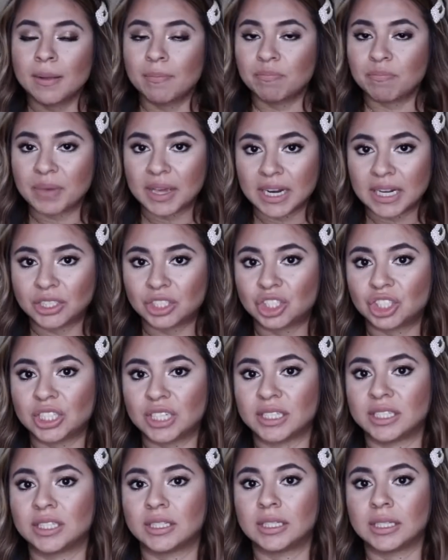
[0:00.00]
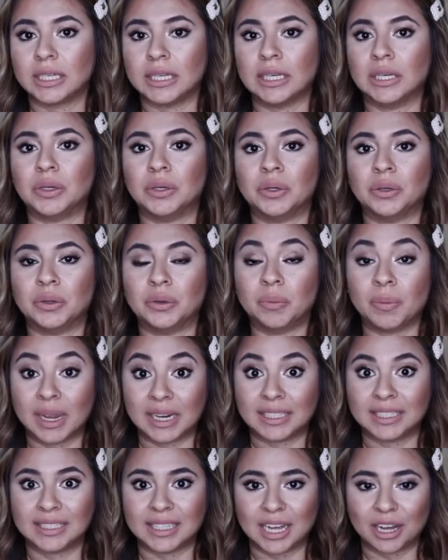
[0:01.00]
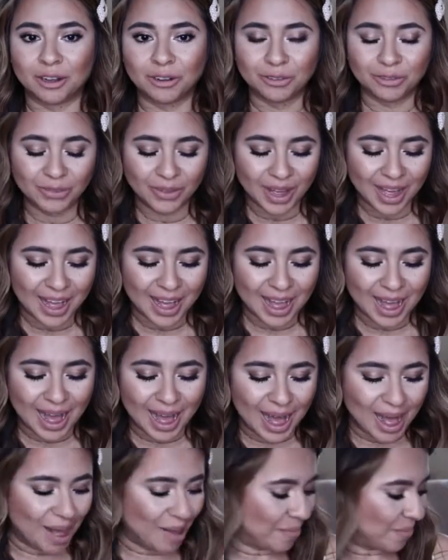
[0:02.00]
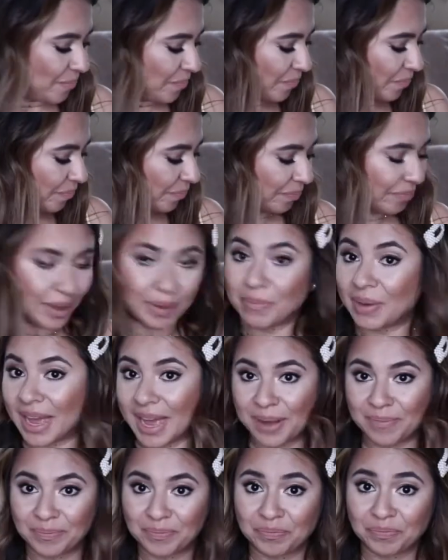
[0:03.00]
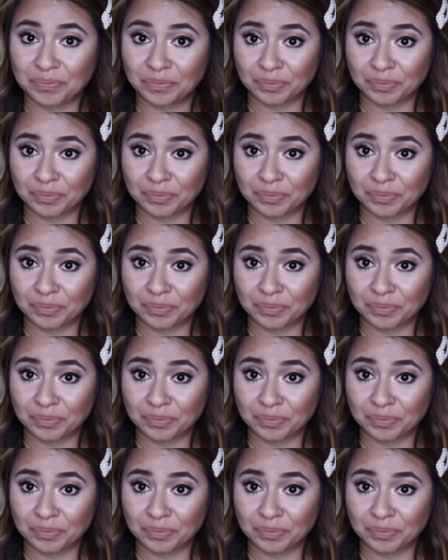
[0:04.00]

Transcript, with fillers: minutes just to myself, um, but